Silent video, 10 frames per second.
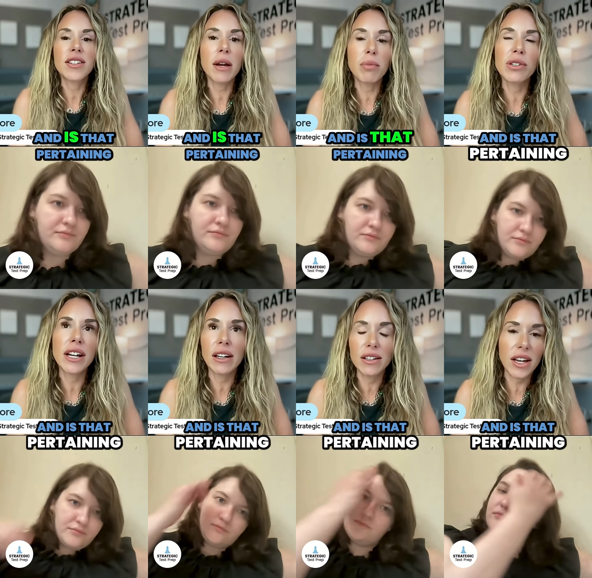Speaker 1: is that
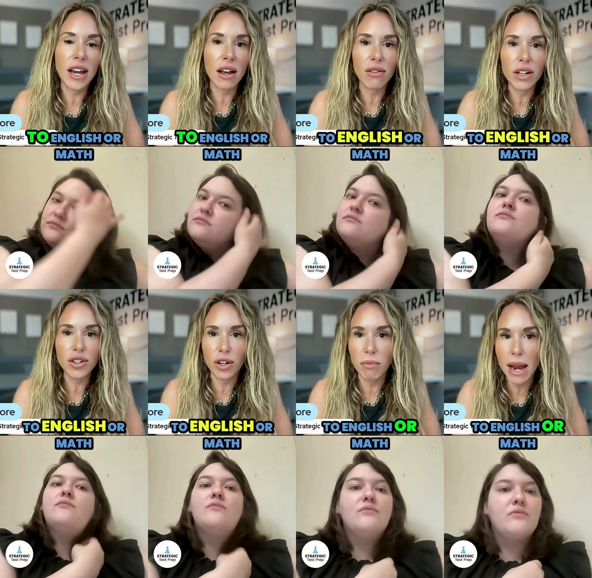pertaining to
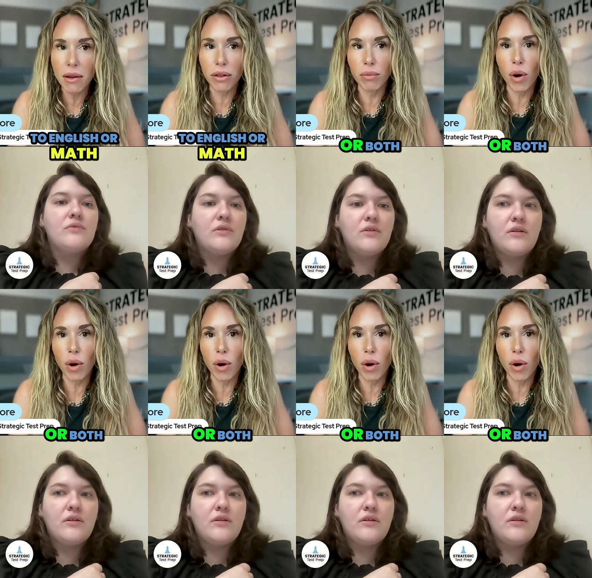English or math or